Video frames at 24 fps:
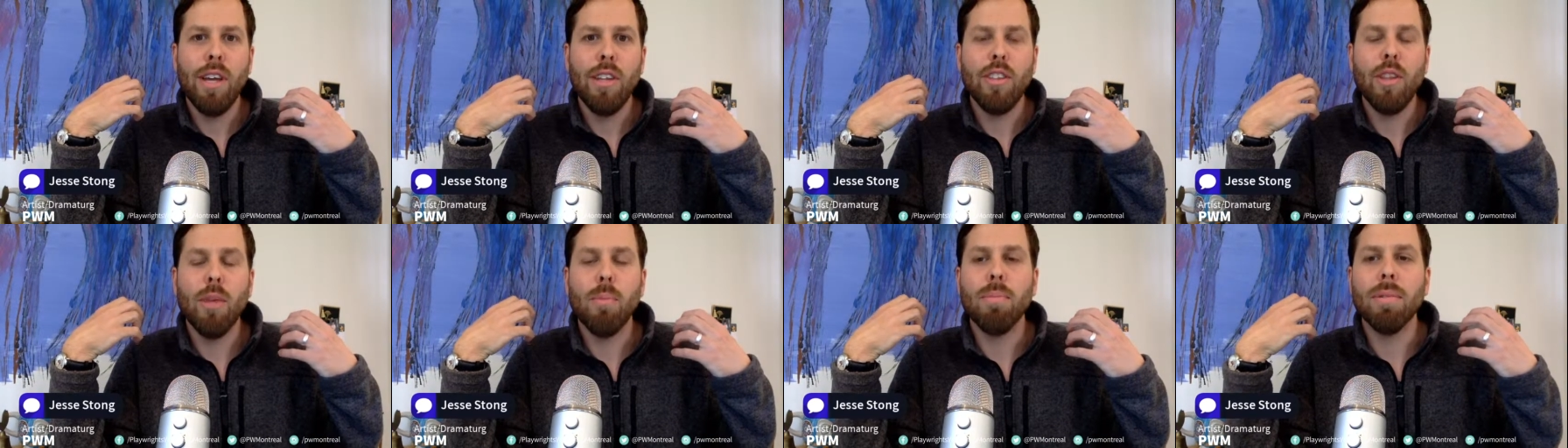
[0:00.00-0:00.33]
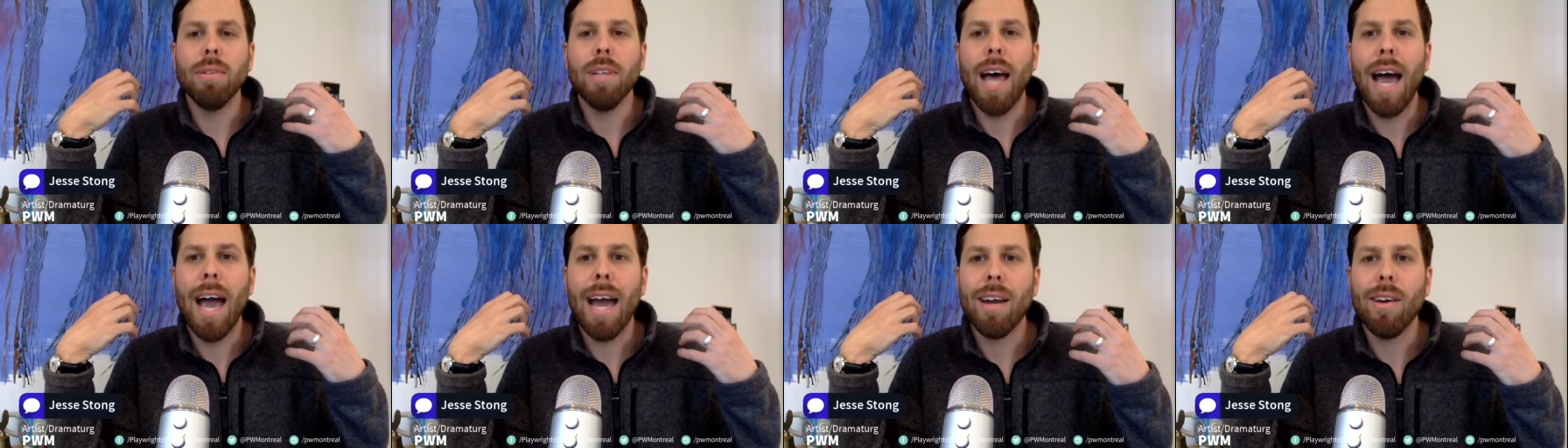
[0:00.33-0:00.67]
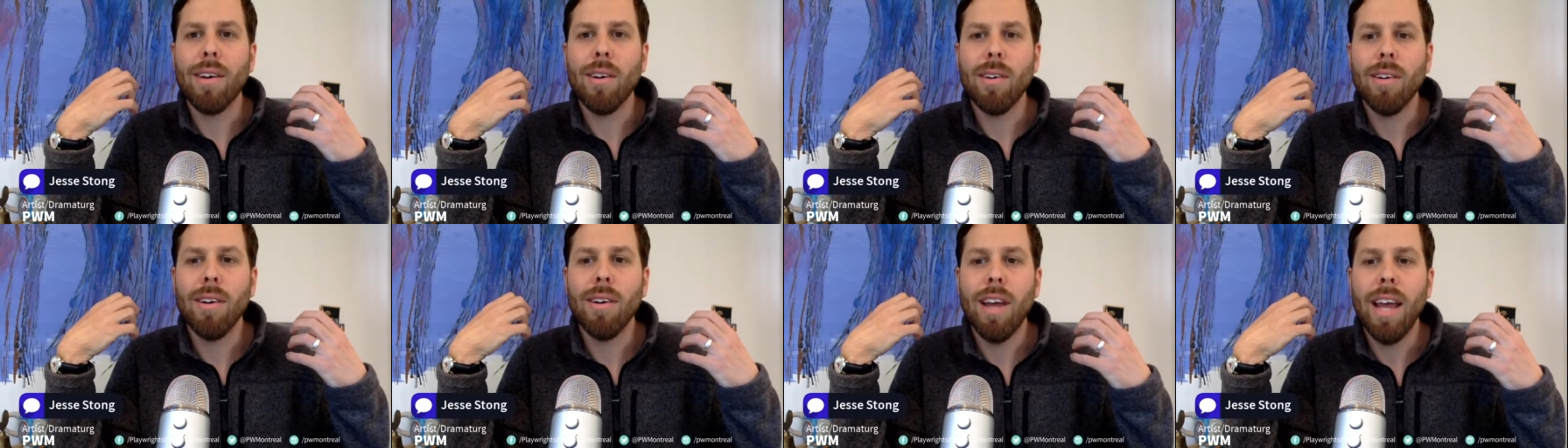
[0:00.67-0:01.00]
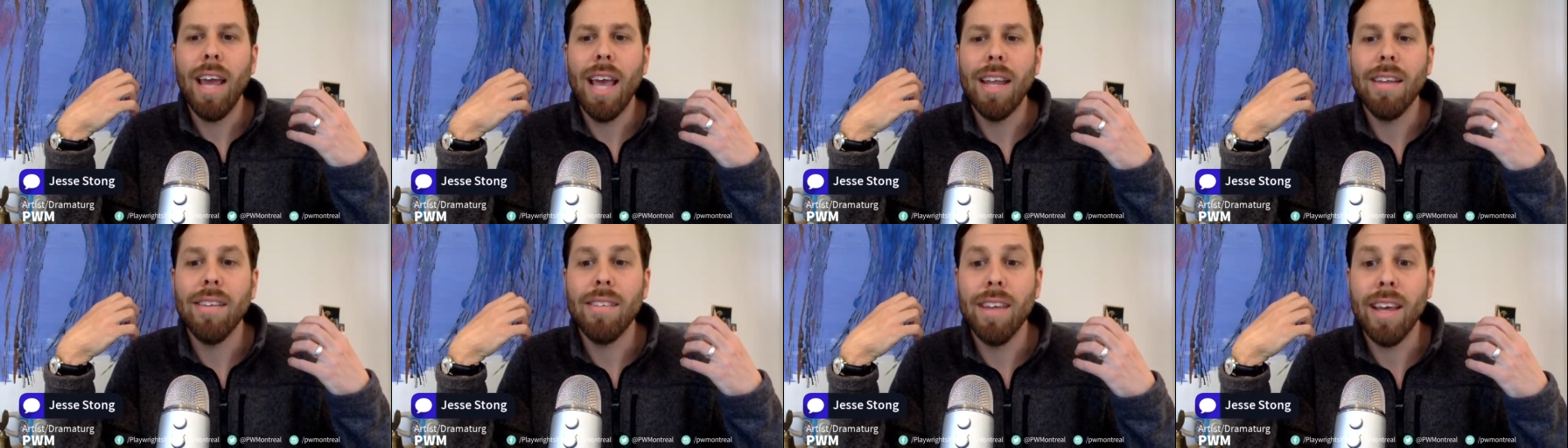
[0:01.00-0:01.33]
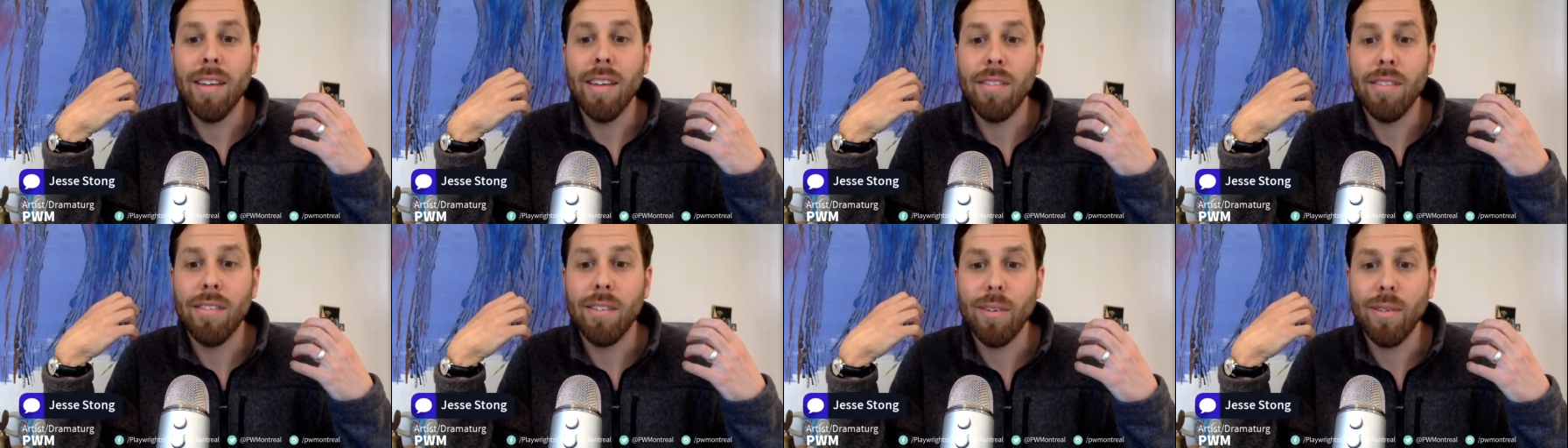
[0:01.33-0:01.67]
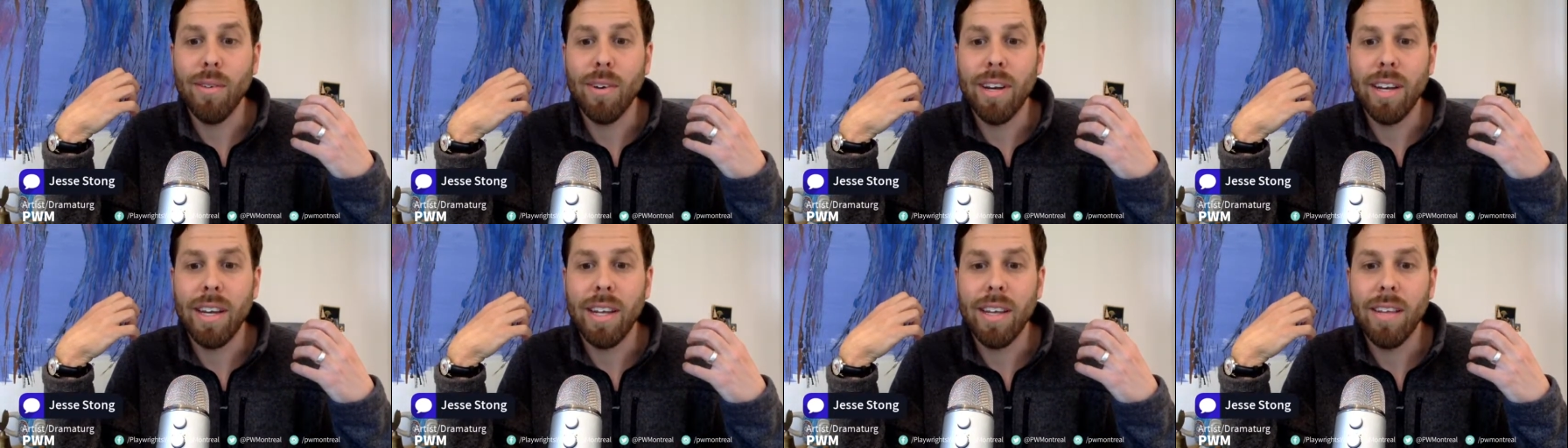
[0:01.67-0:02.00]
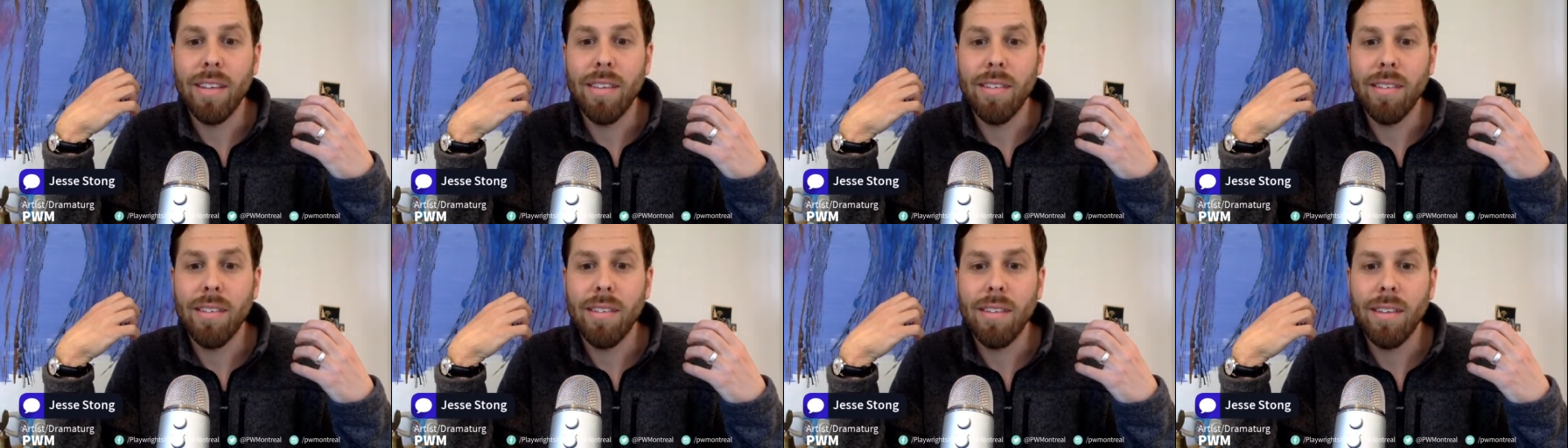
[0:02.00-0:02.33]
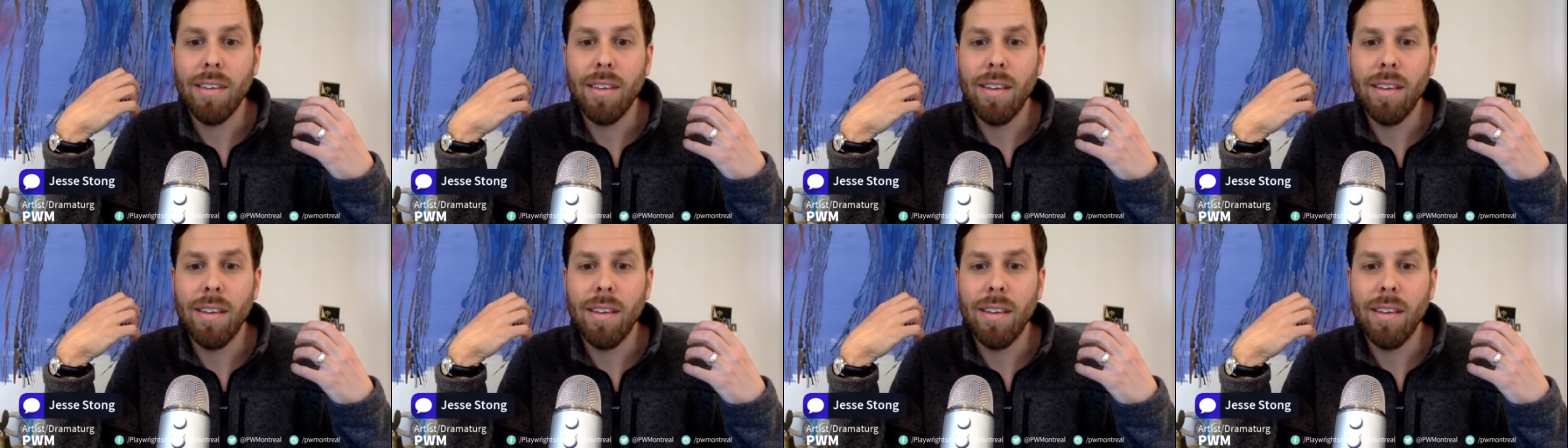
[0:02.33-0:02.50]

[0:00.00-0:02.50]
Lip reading: the blacker and denser it is.